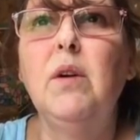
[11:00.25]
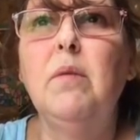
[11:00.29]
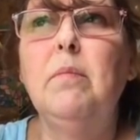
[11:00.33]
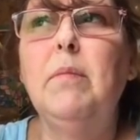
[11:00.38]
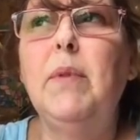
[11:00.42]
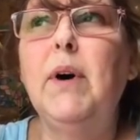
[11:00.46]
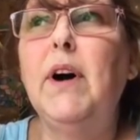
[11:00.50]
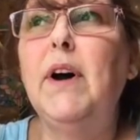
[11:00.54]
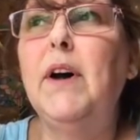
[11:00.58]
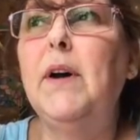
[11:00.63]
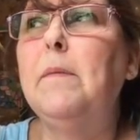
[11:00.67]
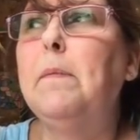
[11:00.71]

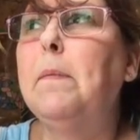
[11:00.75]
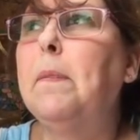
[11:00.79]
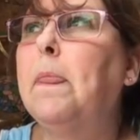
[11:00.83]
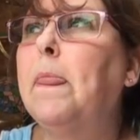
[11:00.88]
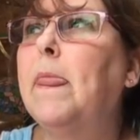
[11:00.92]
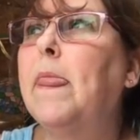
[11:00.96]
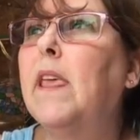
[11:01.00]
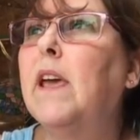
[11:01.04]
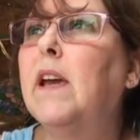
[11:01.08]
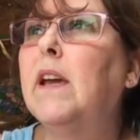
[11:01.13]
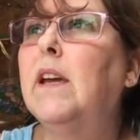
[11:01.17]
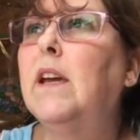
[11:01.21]
But,
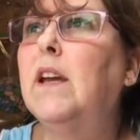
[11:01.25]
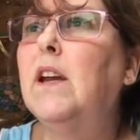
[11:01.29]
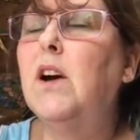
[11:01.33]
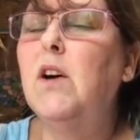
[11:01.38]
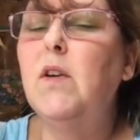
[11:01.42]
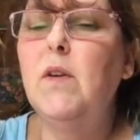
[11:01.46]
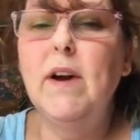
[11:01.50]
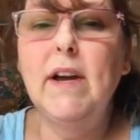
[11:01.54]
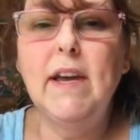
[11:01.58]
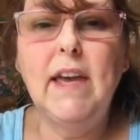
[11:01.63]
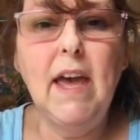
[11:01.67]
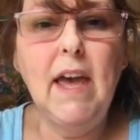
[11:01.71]
you
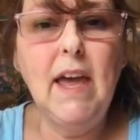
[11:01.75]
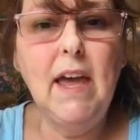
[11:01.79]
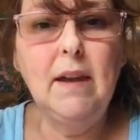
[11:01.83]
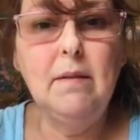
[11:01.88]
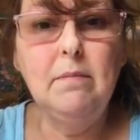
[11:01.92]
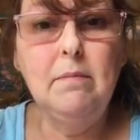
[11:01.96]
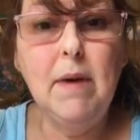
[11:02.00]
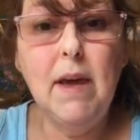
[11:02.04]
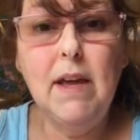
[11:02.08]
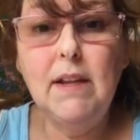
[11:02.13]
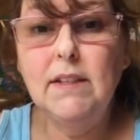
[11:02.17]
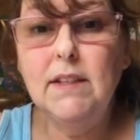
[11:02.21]
know,
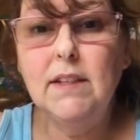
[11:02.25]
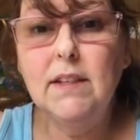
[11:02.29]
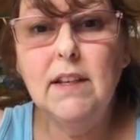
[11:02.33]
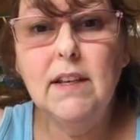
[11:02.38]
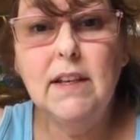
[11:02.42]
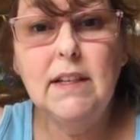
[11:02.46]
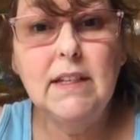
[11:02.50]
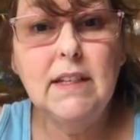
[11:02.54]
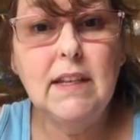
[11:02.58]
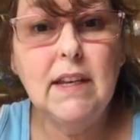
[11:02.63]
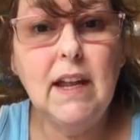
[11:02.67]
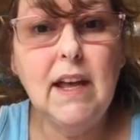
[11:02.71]
again,
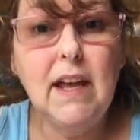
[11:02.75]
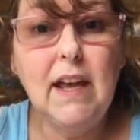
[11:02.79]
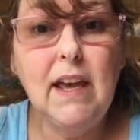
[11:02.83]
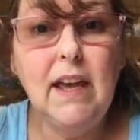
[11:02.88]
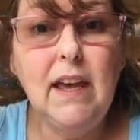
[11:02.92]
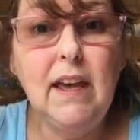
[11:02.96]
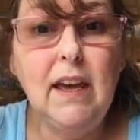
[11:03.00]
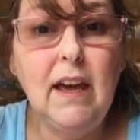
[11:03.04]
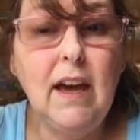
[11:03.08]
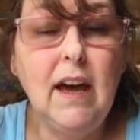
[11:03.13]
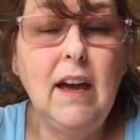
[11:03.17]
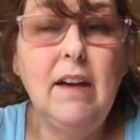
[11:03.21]
mentally
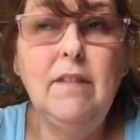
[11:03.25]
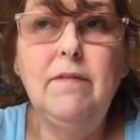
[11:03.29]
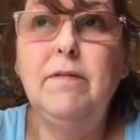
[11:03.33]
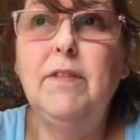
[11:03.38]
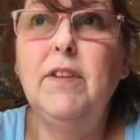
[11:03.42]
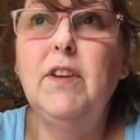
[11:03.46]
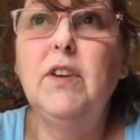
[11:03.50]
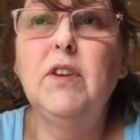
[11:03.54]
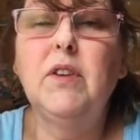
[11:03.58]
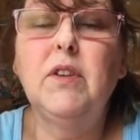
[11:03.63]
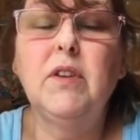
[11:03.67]
today, I feel